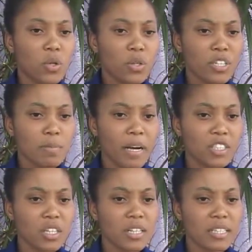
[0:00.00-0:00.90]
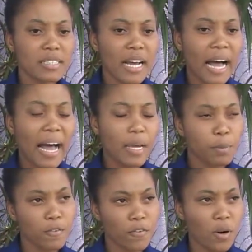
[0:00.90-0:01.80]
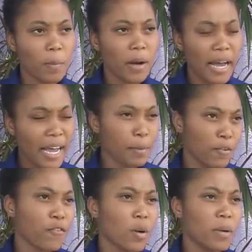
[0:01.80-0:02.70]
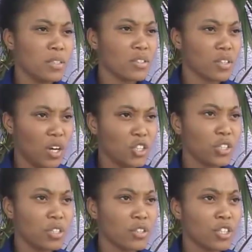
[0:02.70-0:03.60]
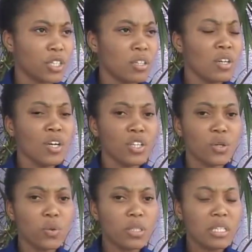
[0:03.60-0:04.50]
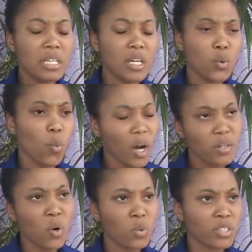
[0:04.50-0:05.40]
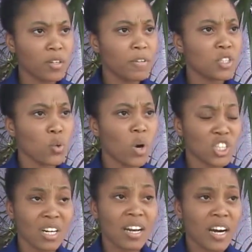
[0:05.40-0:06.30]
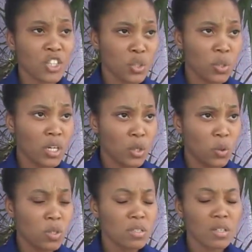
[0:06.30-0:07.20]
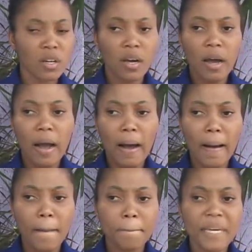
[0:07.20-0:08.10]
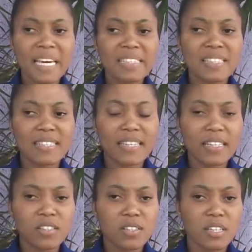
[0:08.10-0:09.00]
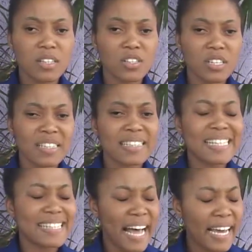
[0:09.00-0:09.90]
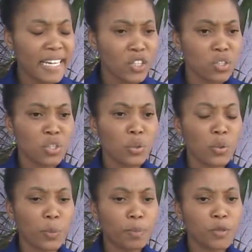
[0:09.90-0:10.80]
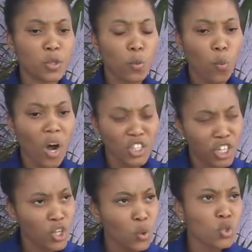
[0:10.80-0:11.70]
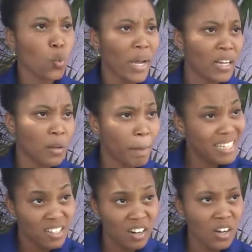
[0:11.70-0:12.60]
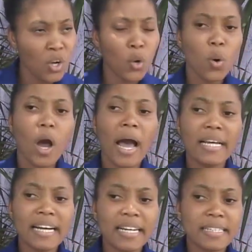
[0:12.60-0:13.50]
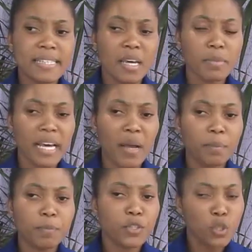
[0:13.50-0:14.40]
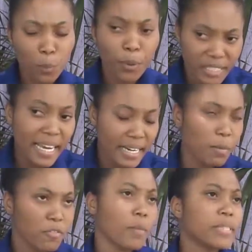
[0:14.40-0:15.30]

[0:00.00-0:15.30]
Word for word: Glory Smart Gel is a high, perform high performance laundry detergent. You only need one ounce of it to wash a large load of clothes. Um, it's, it's, it's, it's designed to, to wash your clothes well, better, and at the same time to protect them from